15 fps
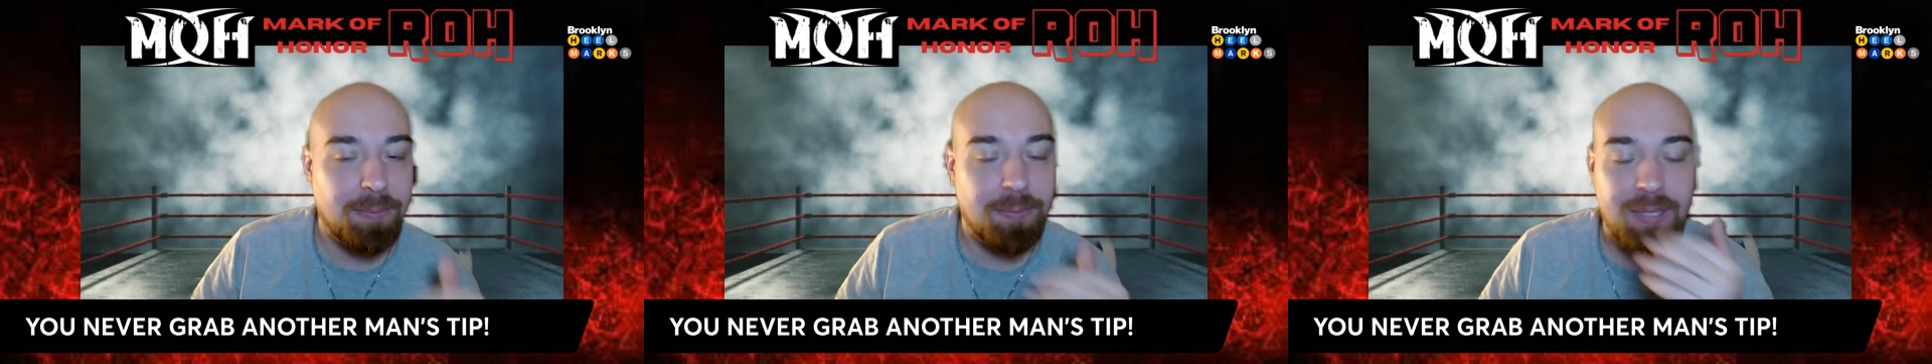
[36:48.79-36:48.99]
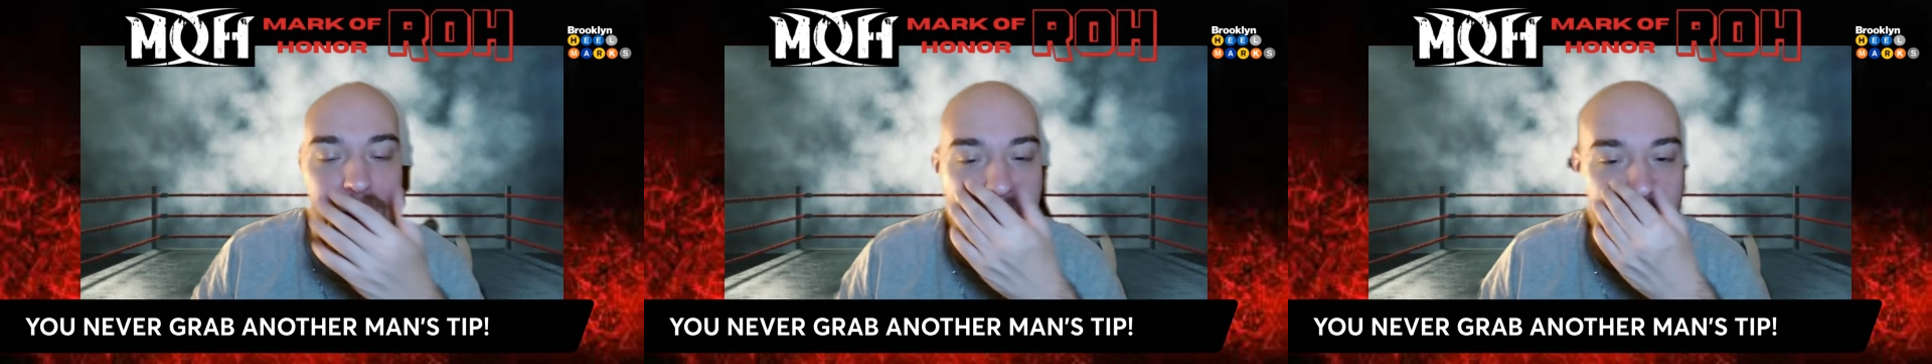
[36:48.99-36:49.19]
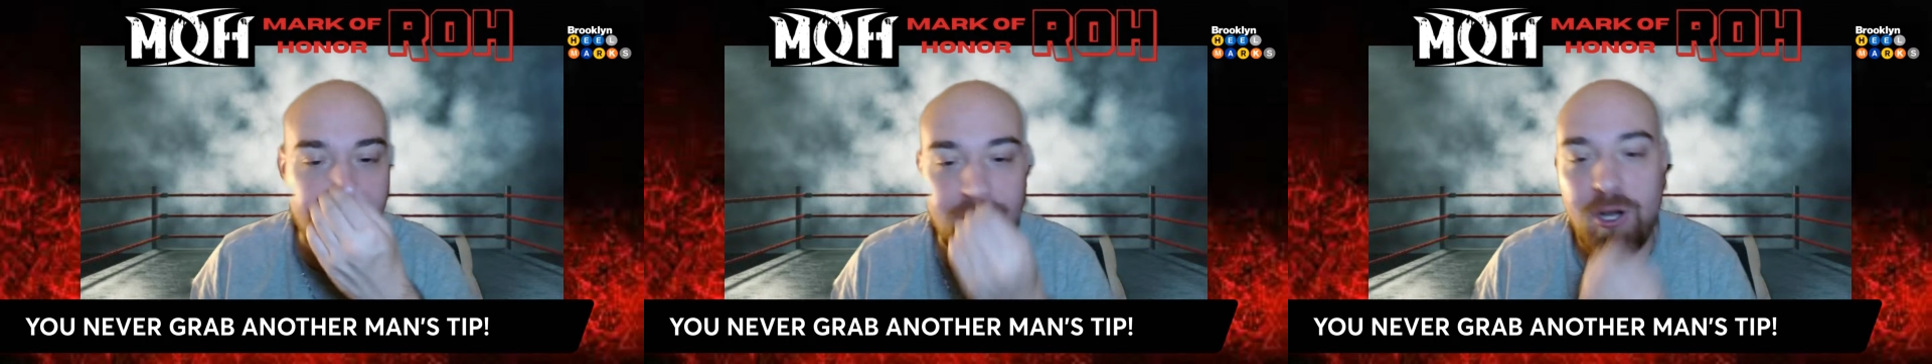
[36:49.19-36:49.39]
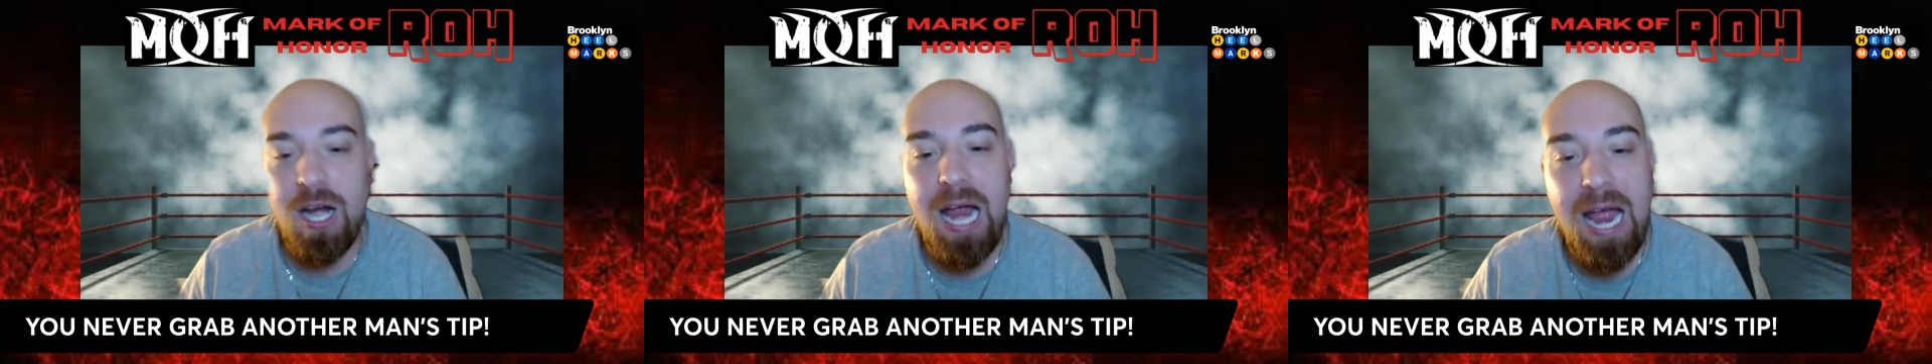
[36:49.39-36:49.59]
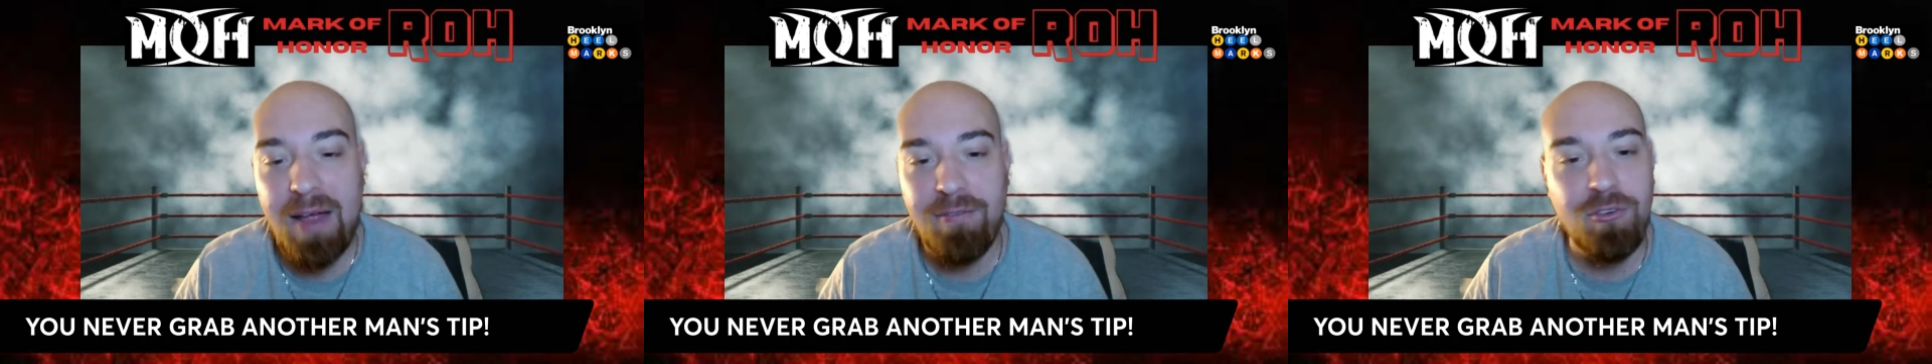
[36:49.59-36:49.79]
Never,
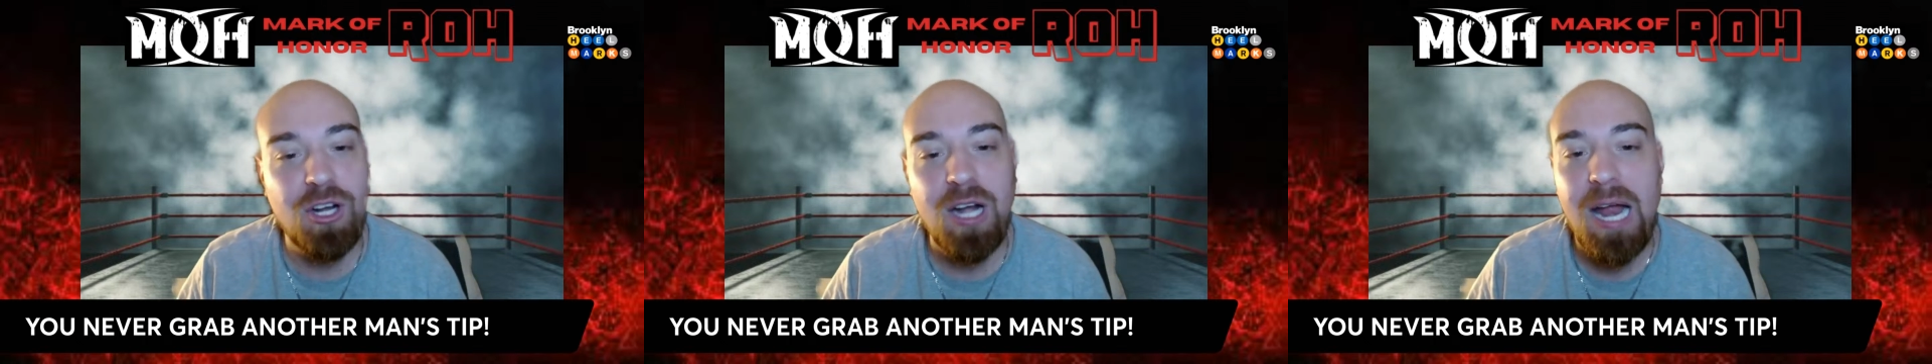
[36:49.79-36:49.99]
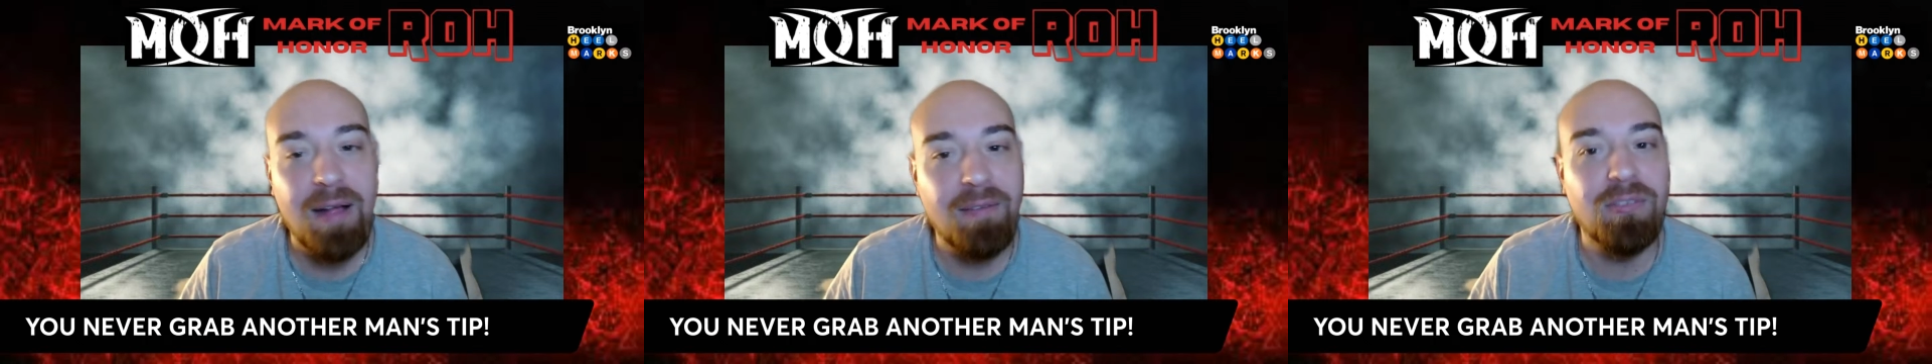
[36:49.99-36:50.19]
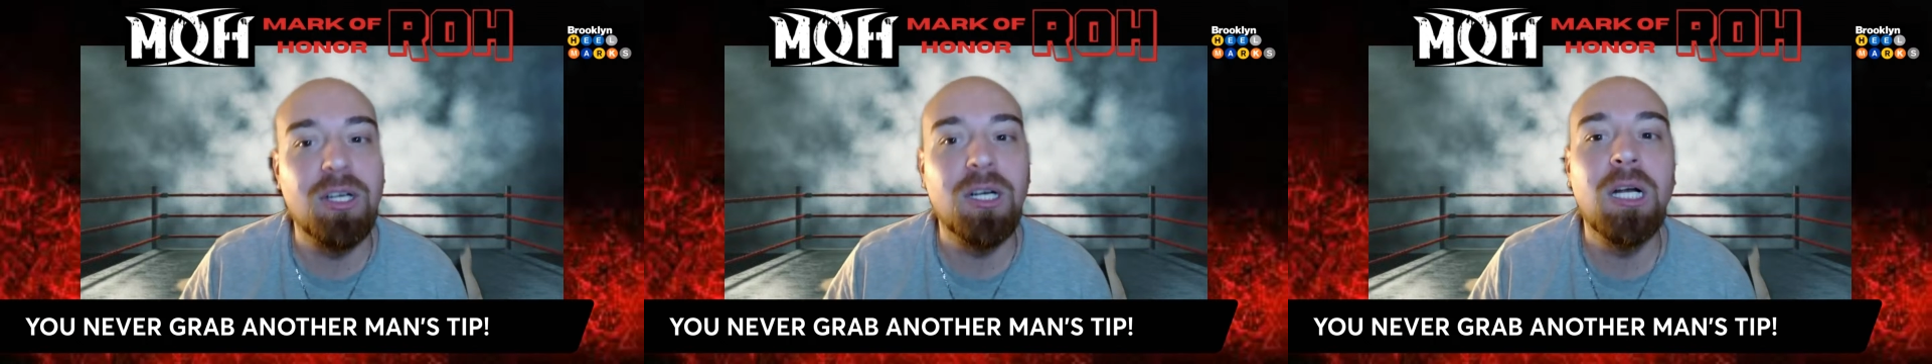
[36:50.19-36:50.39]
ever, ever.